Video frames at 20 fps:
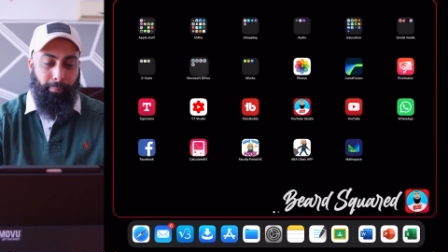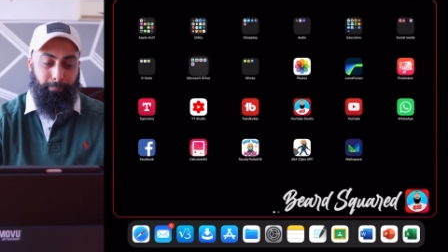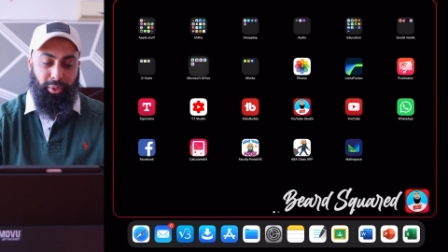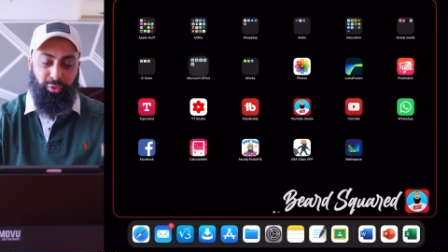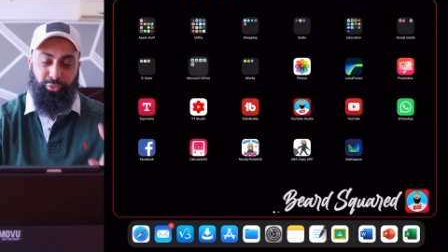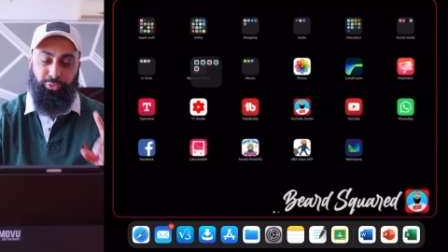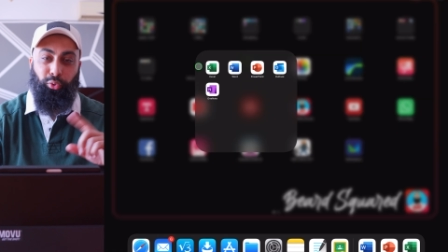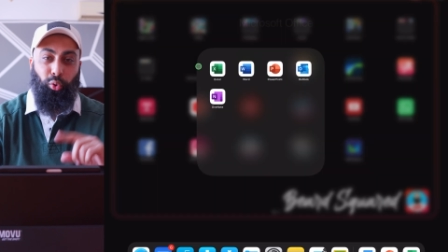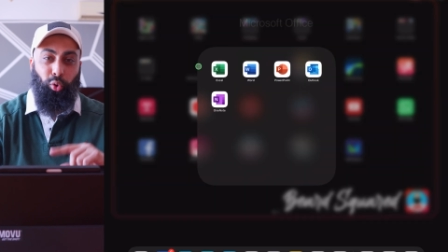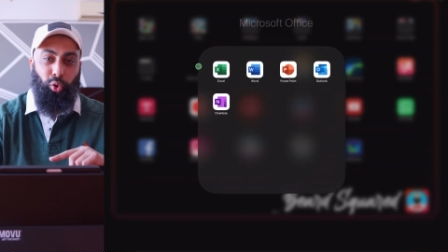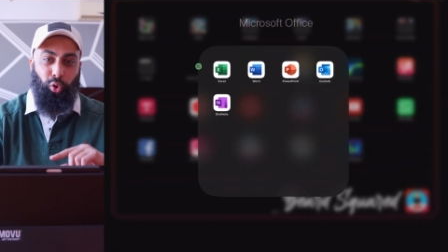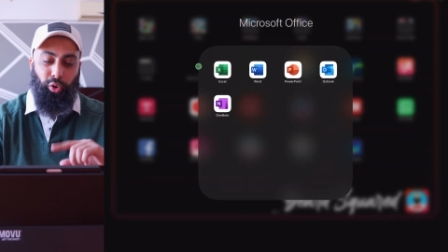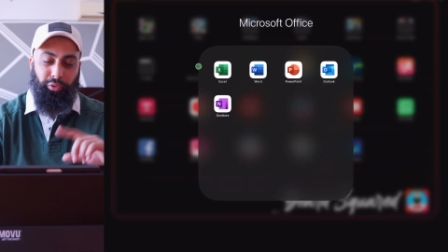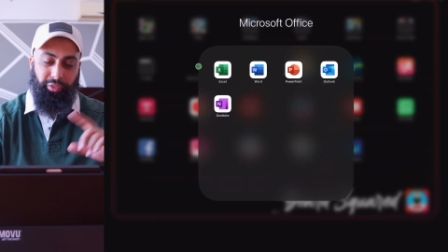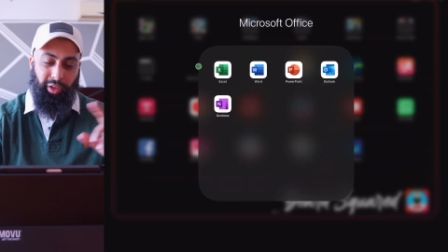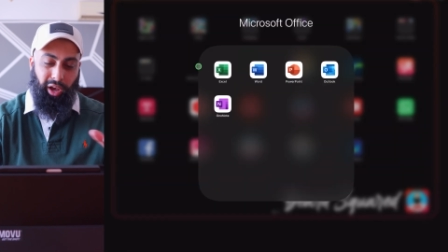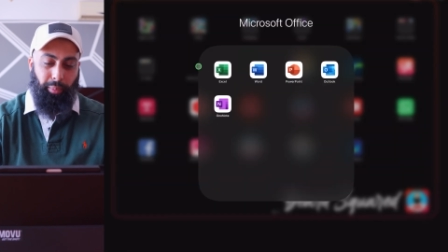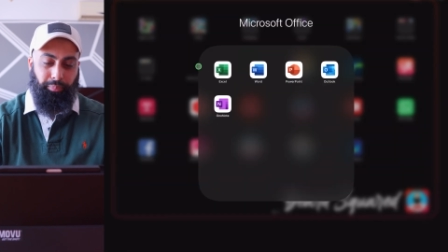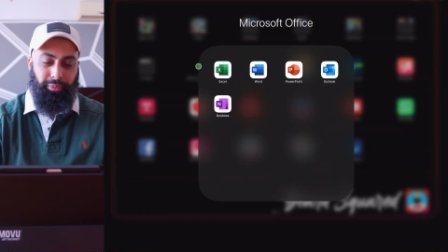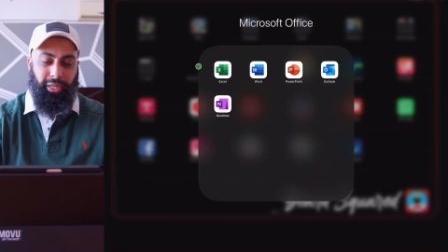Before
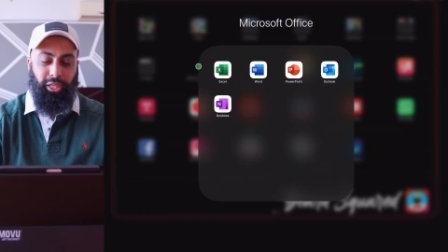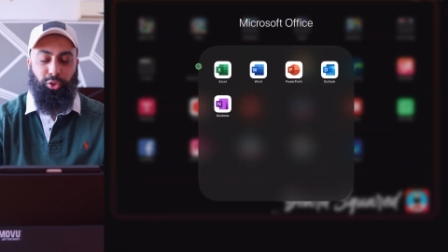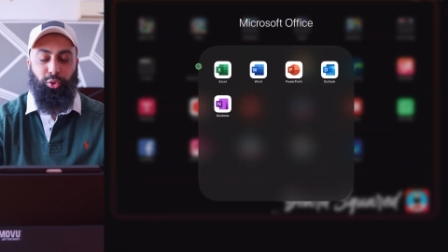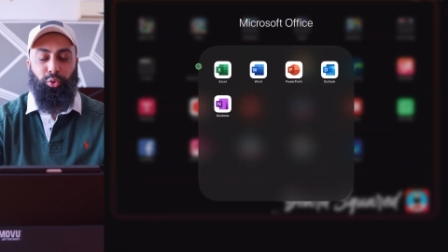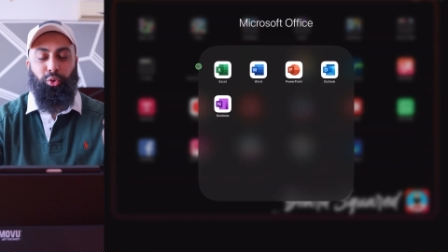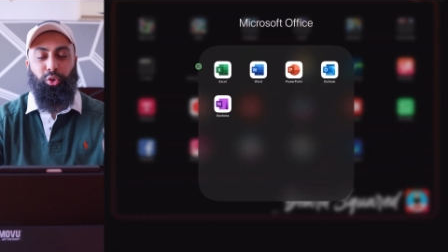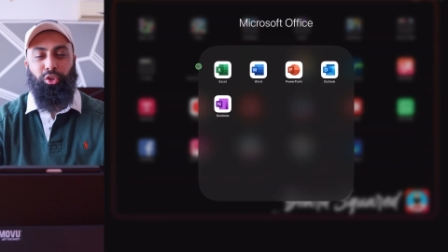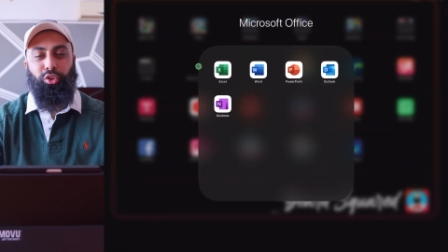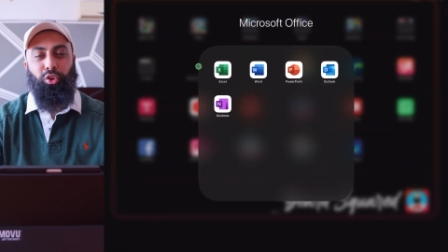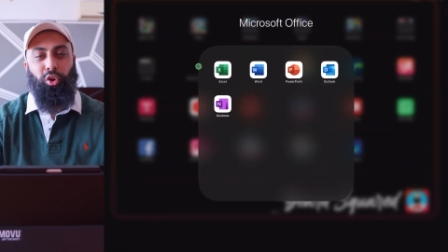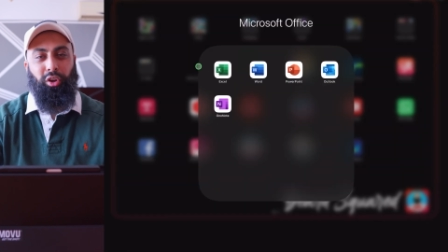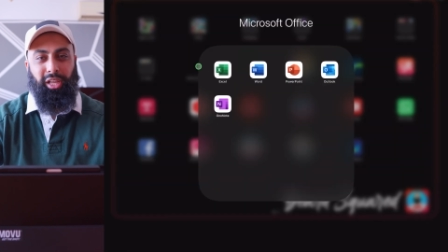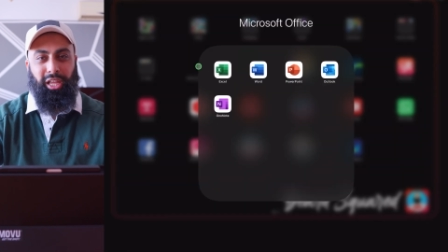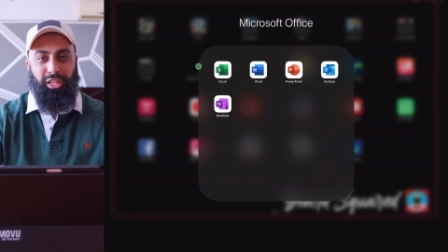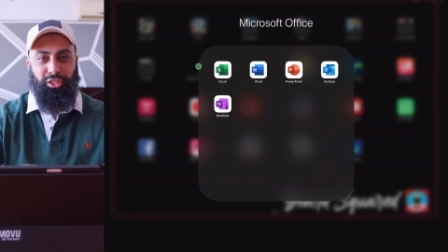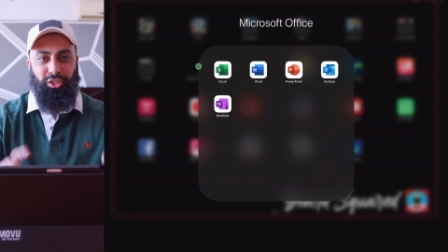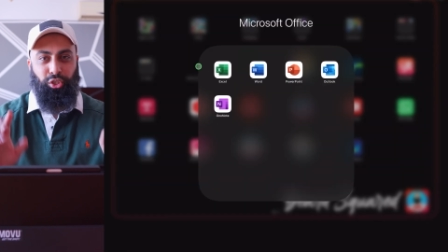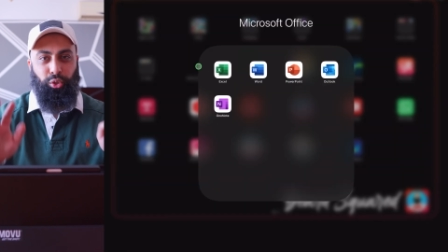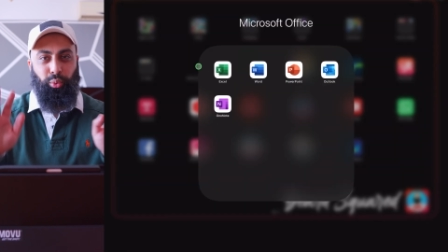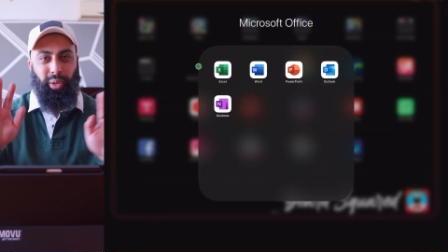the update, you could not
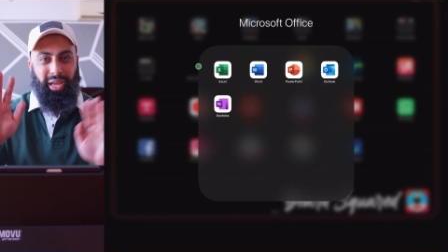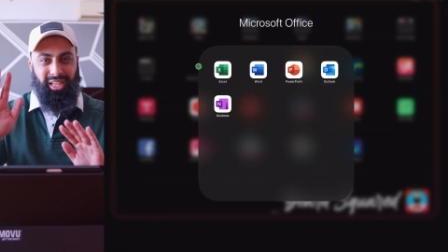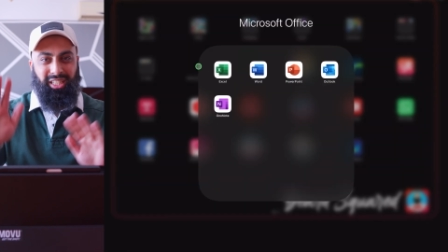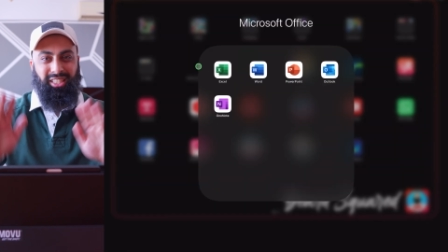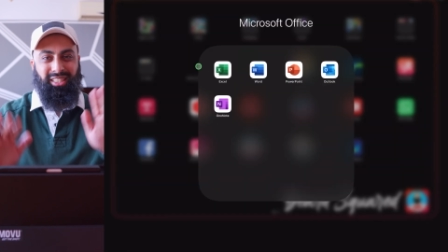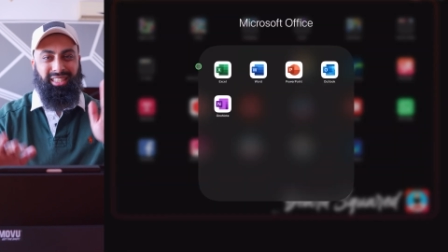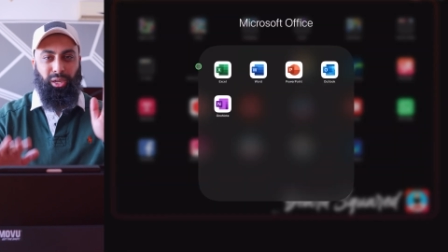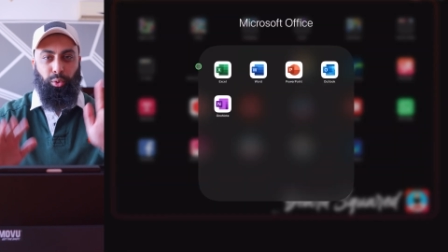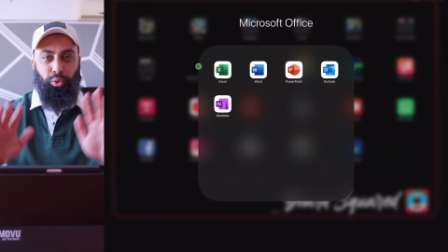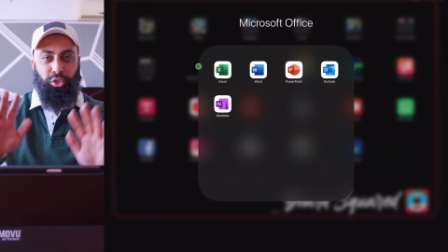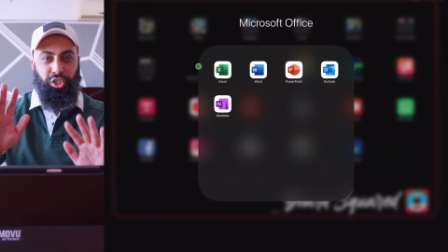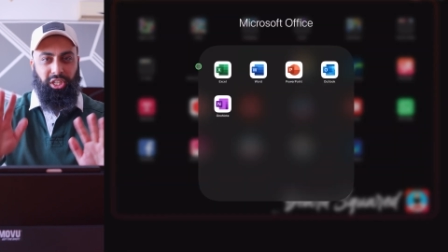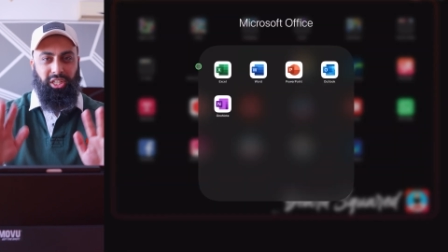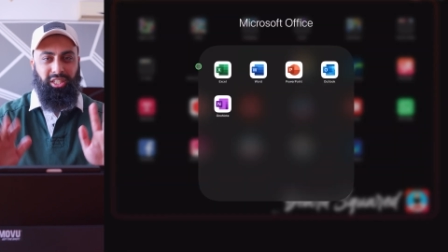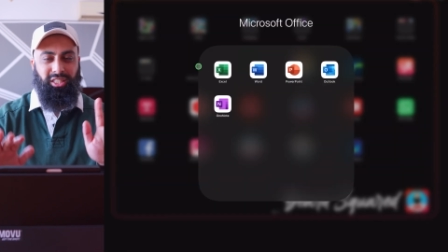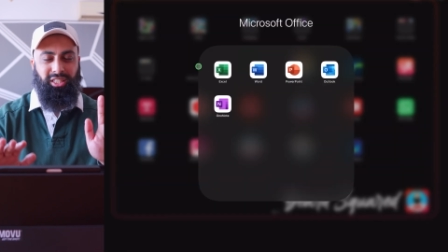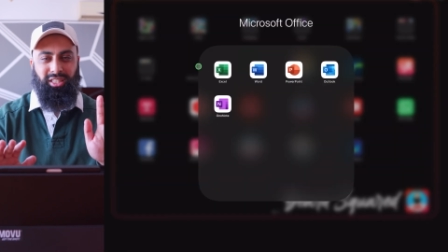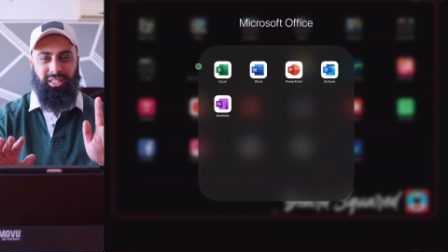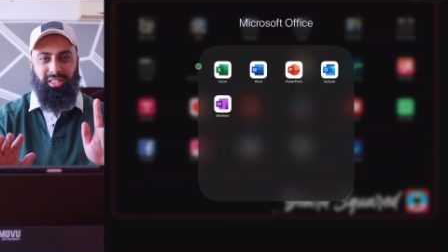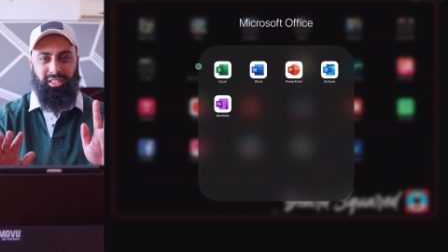get two Excel
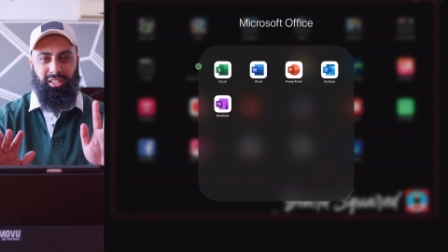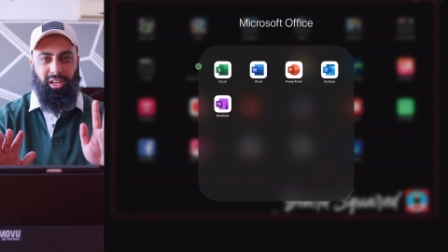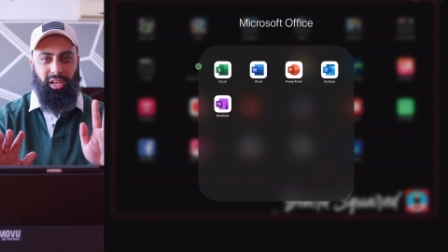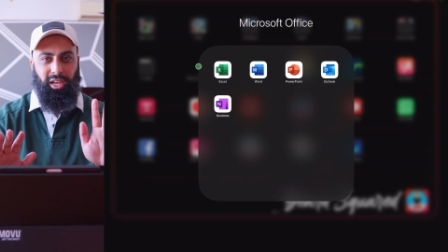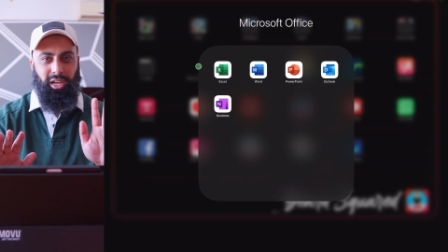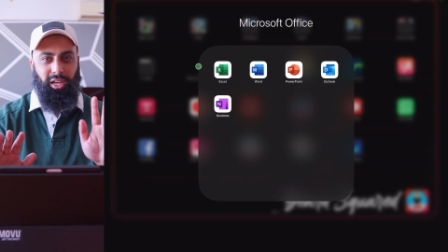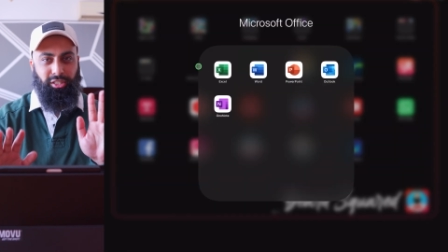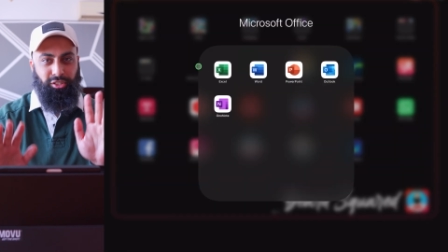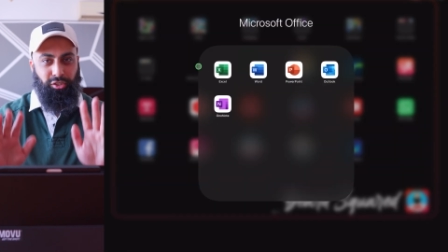sheets uh,